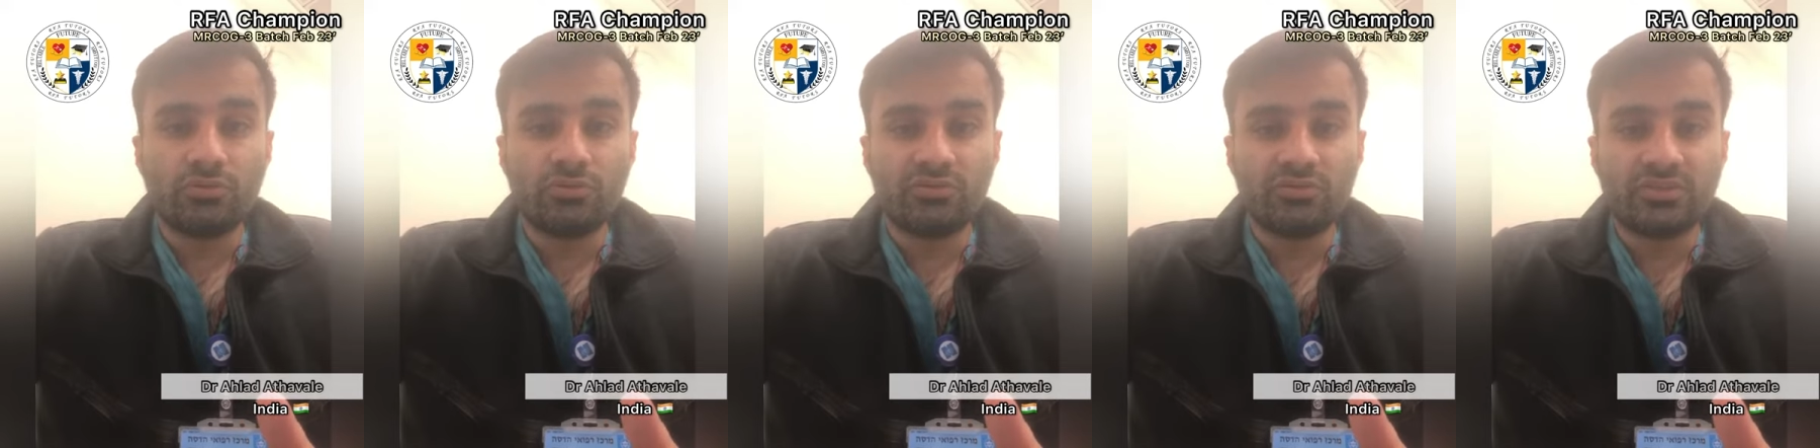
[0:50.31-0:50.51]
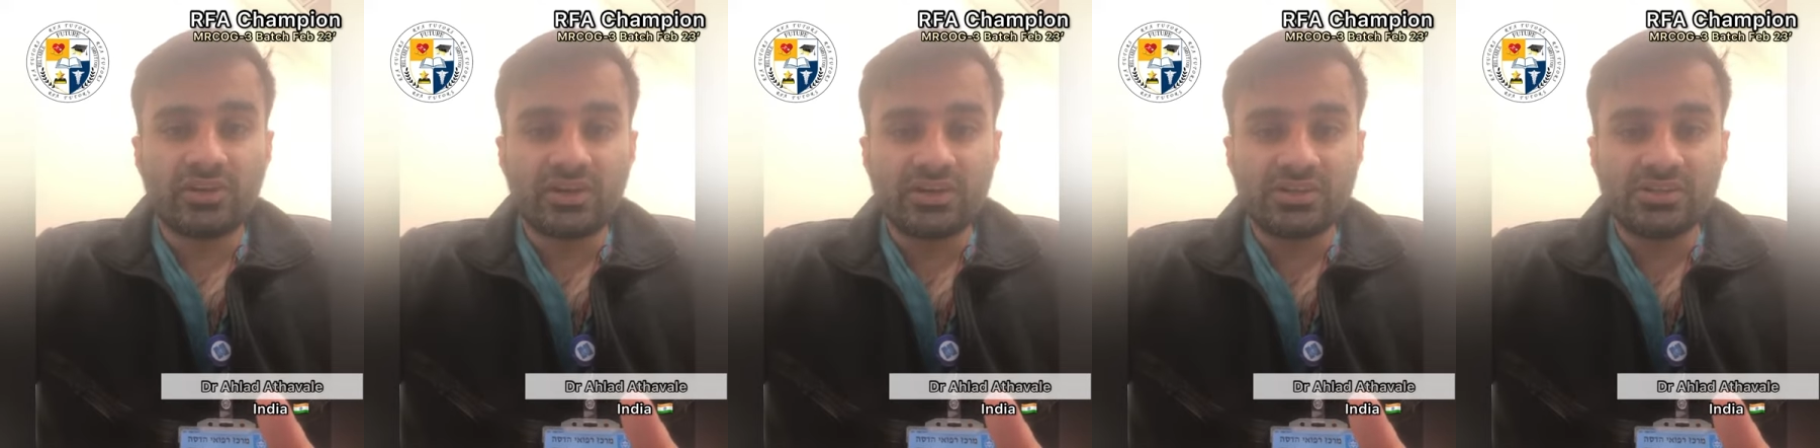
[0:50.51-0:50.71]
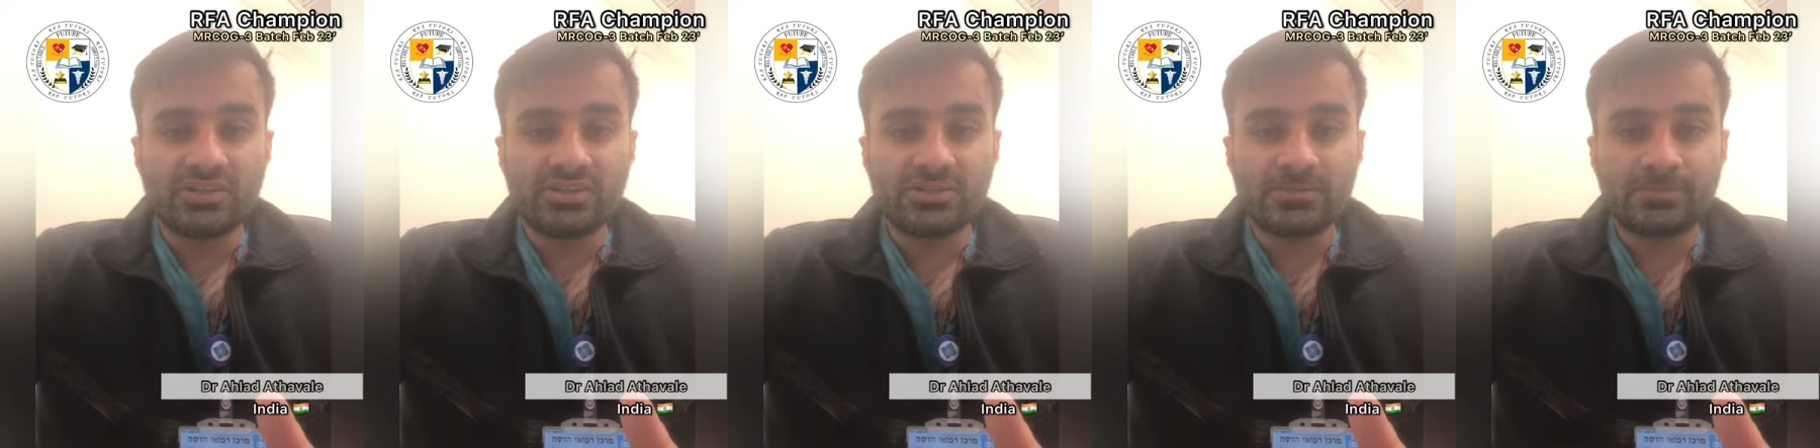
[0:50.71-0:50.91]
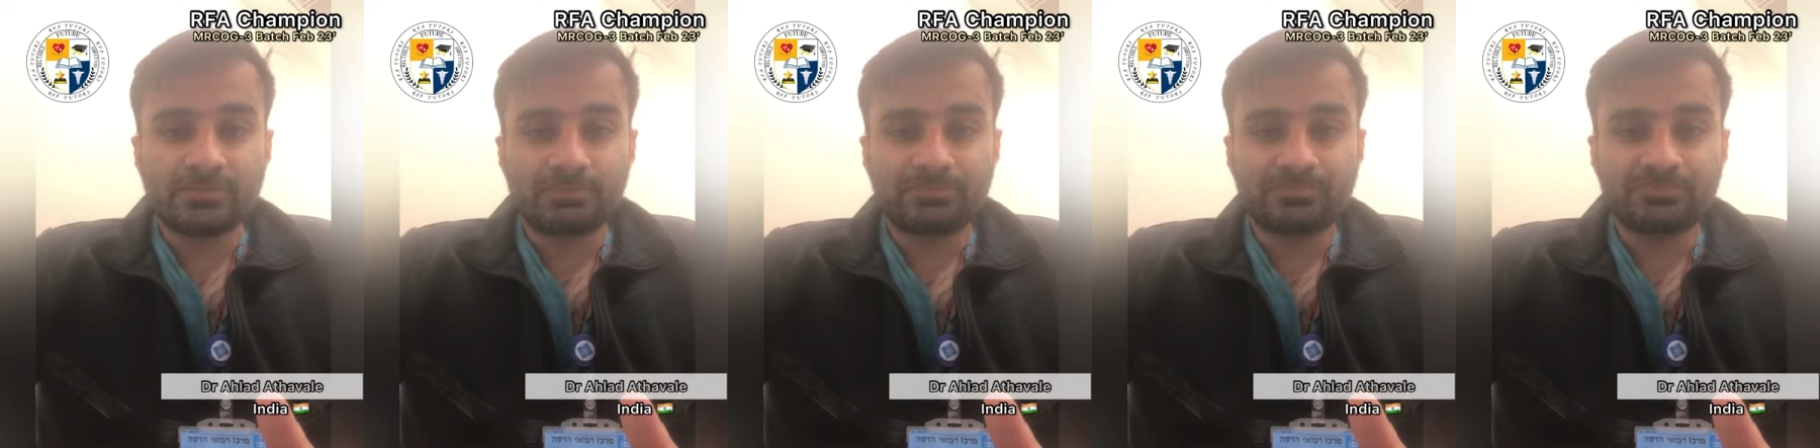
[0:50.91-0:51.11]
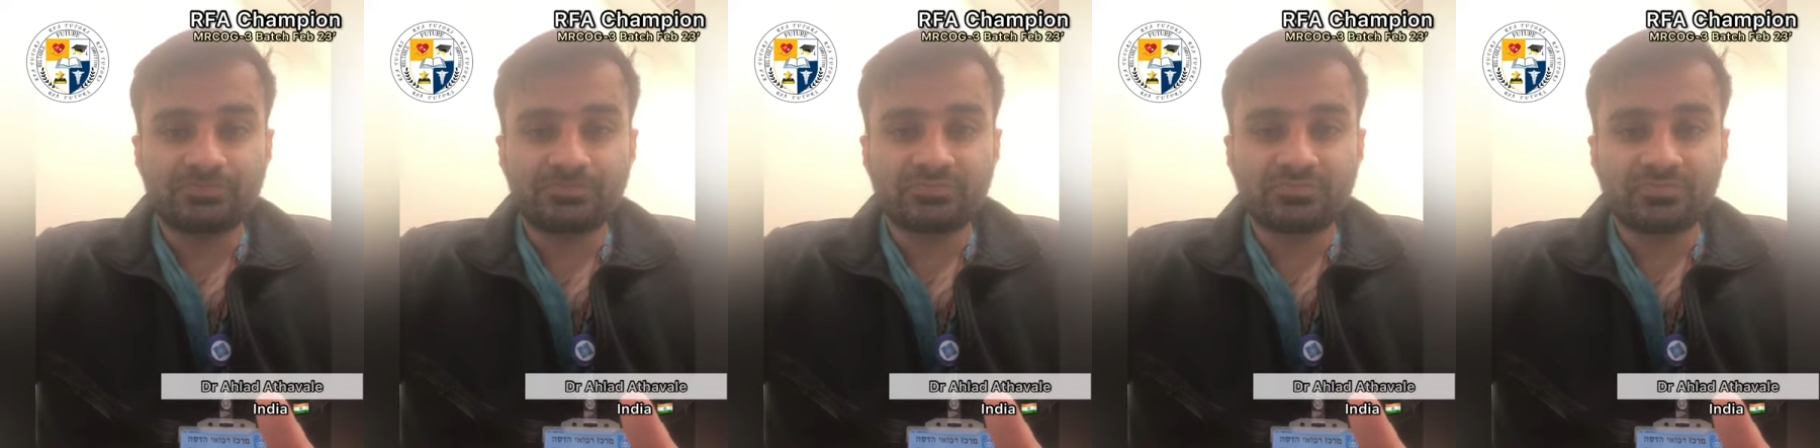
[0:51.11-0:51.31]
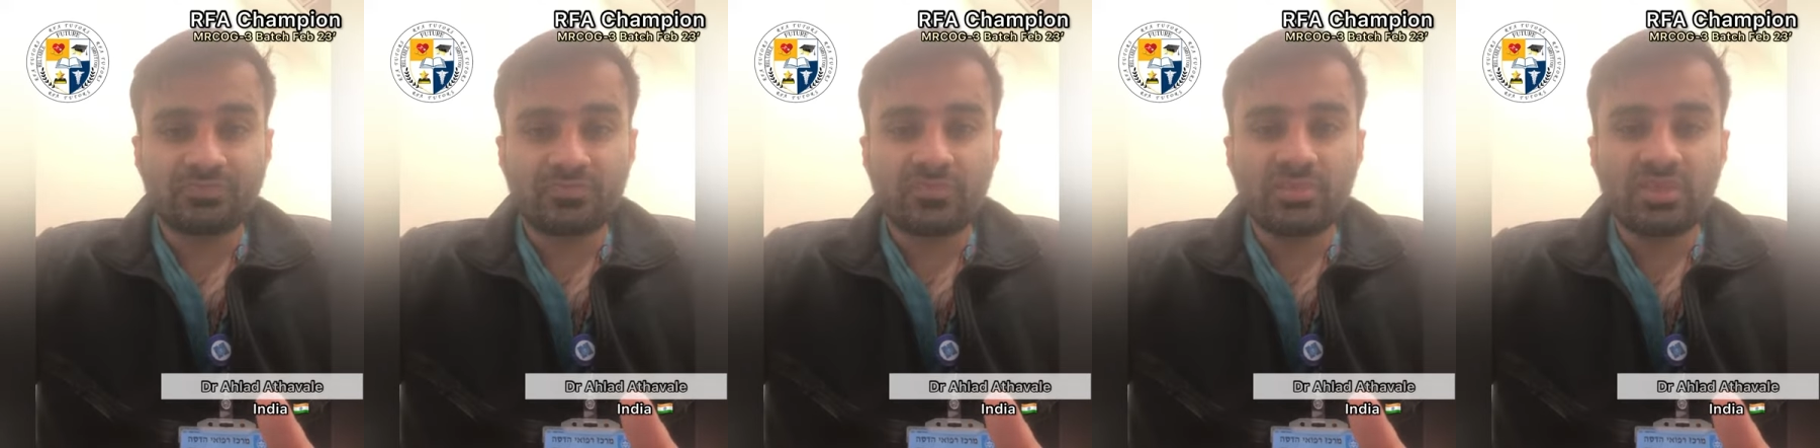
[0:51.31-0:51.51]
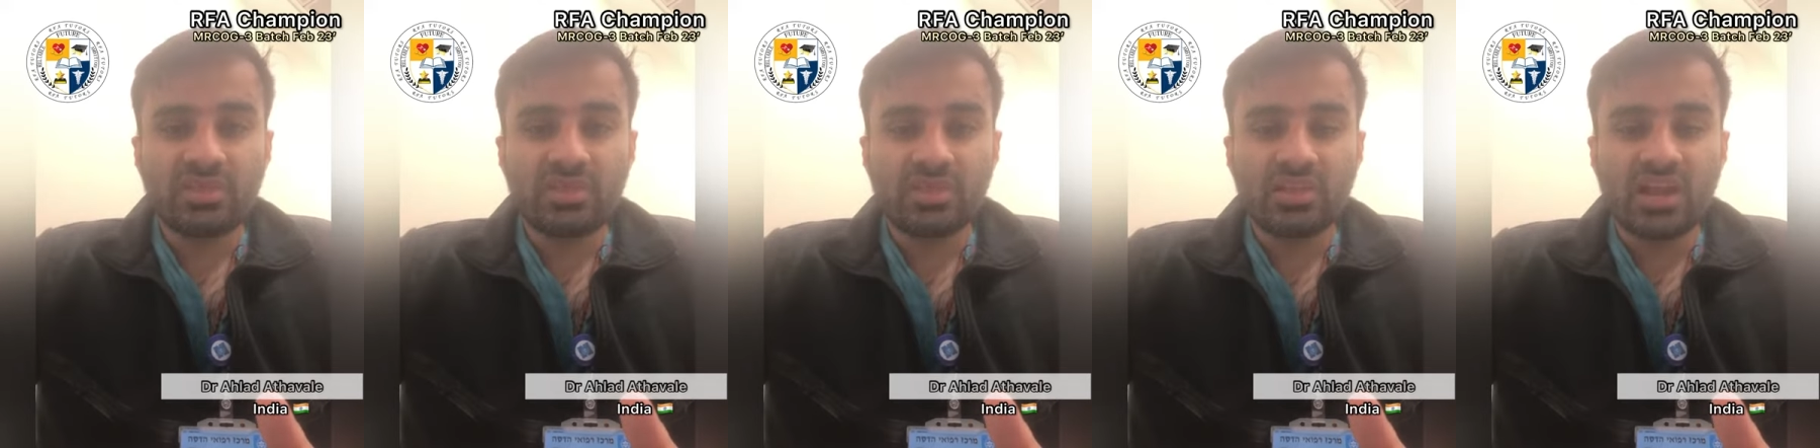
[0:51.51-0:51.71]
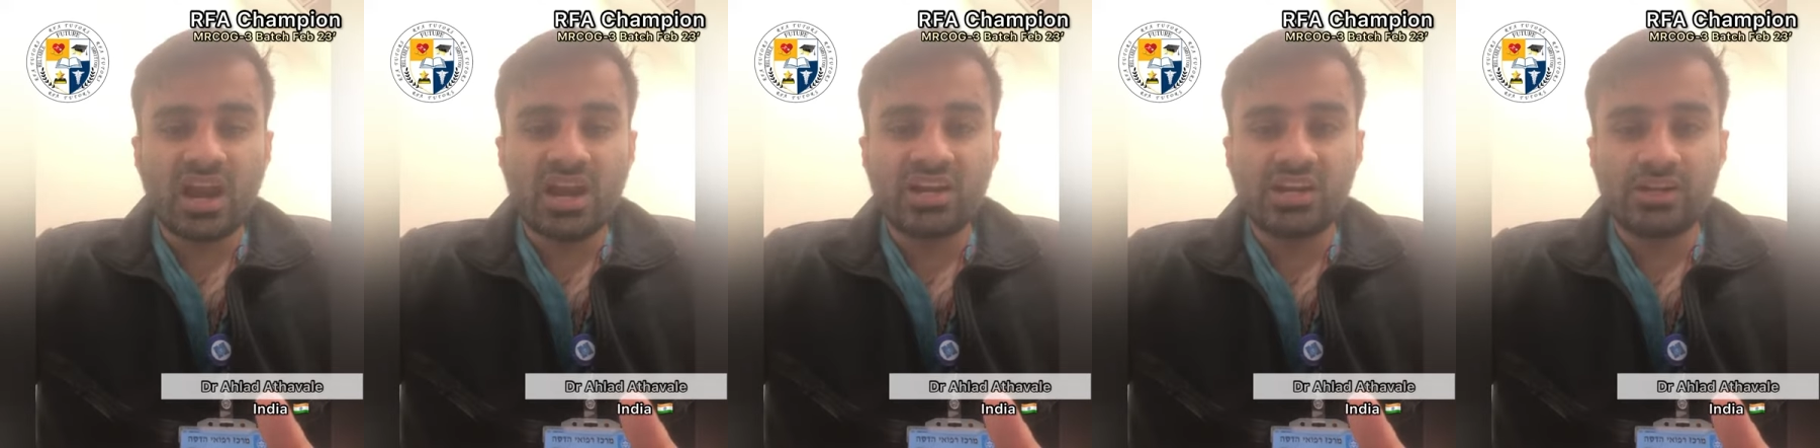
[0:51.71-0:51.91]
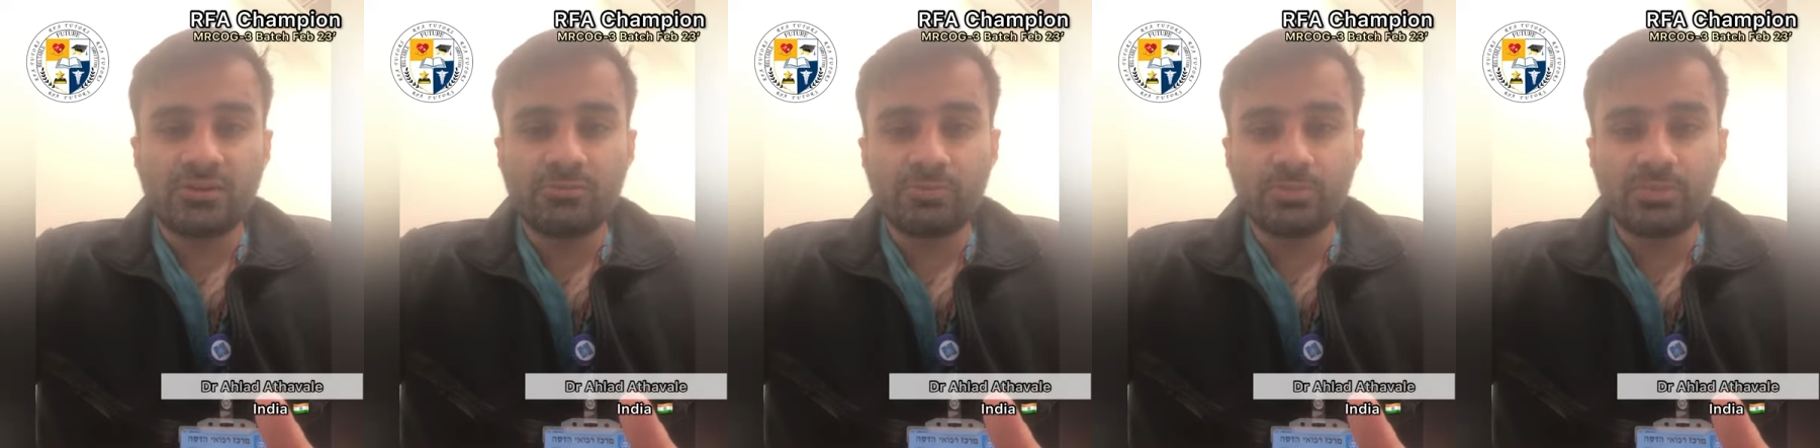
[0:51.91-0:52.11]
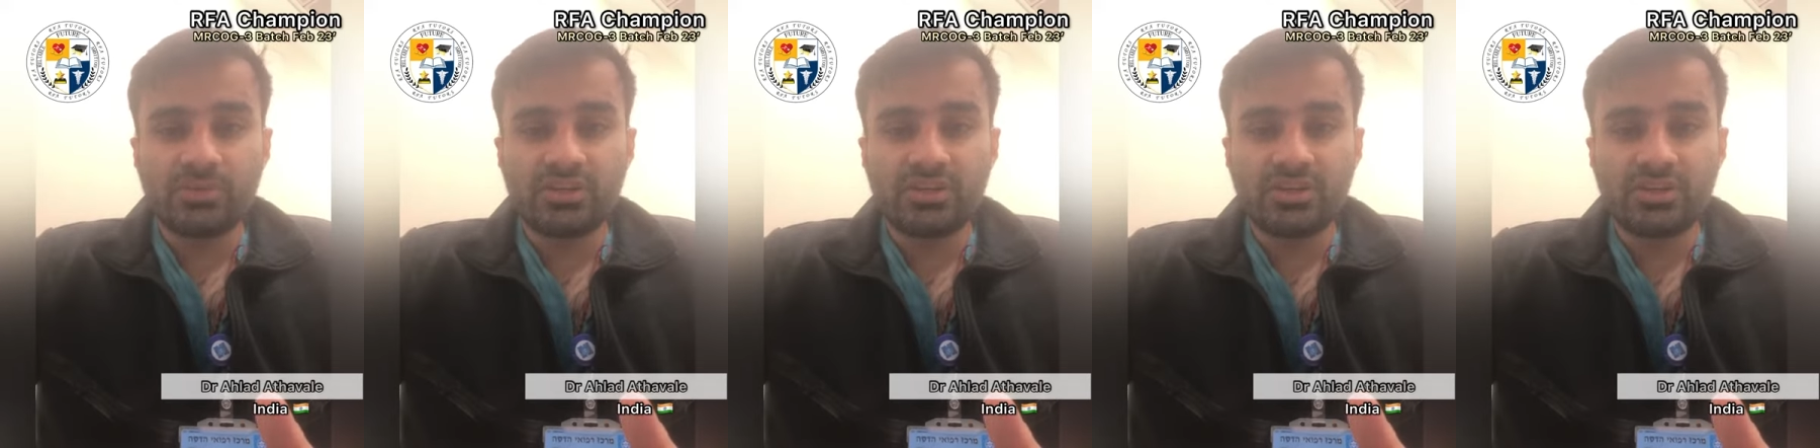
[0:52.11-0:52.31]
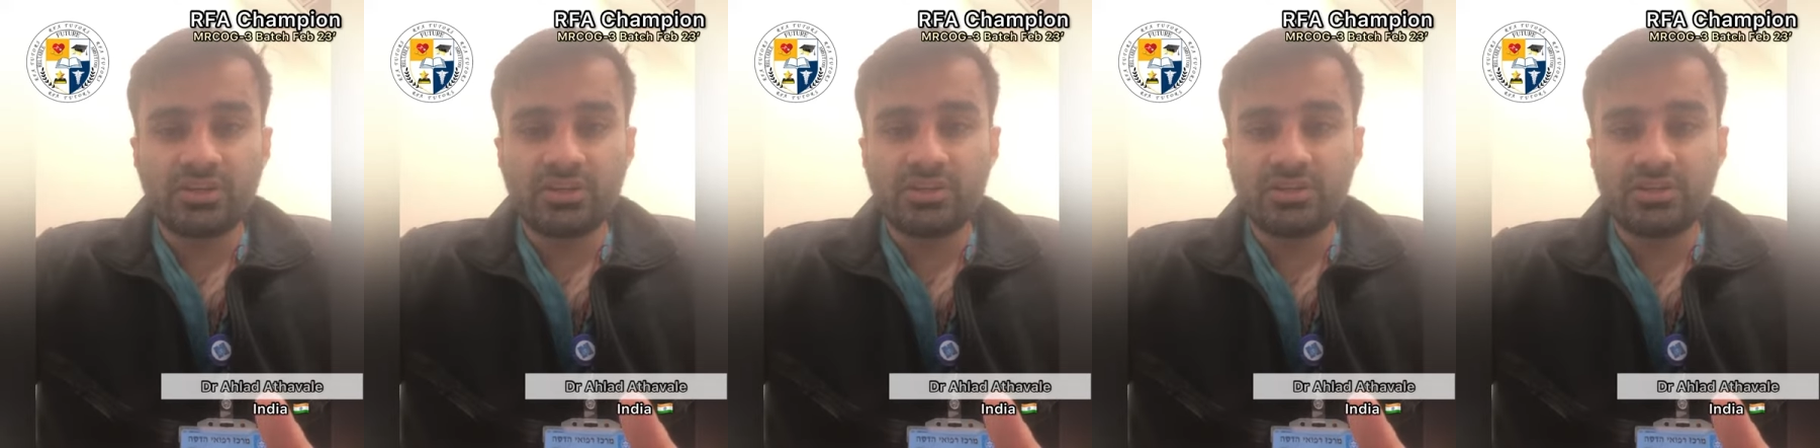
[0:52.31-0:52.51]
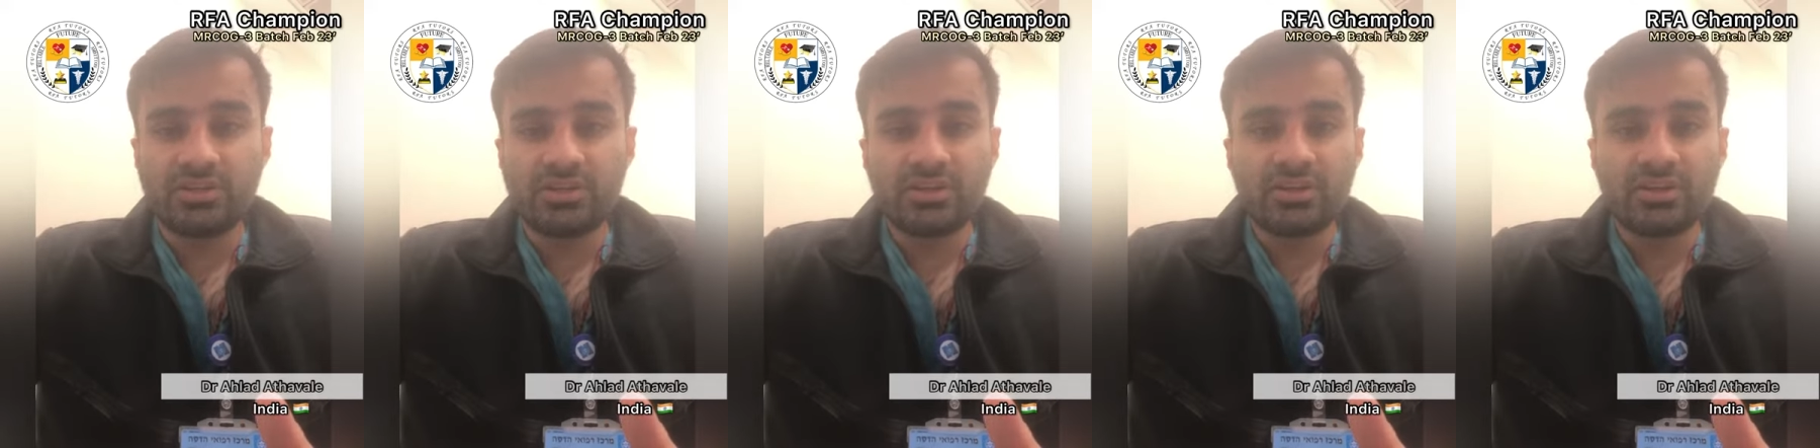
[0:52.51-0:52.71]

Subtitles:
friends that helped me.